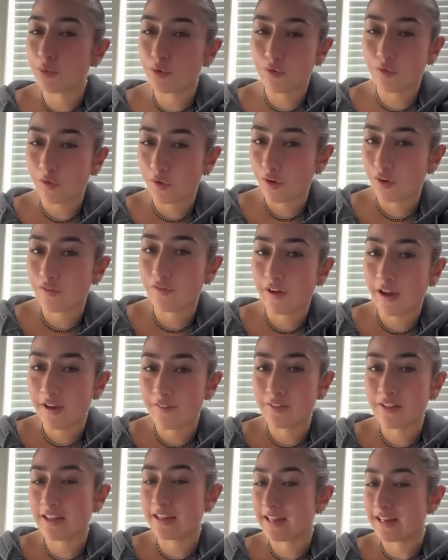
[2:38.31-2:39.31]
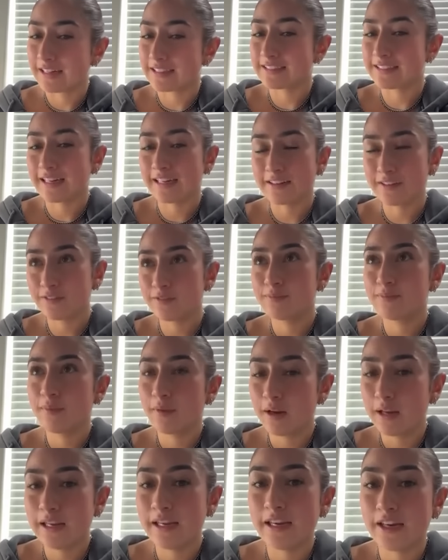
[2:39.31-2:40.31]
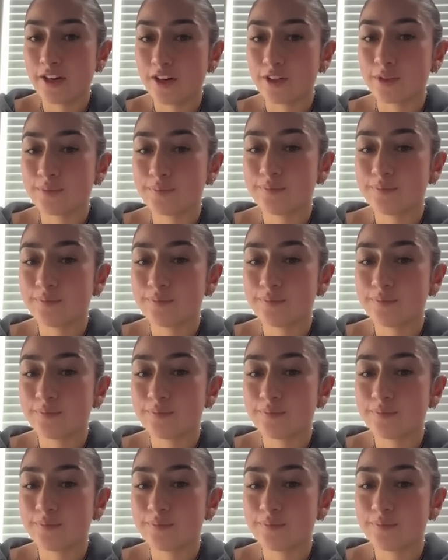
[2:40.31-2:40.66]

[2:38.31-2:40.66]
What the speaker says: 405 in the next like year.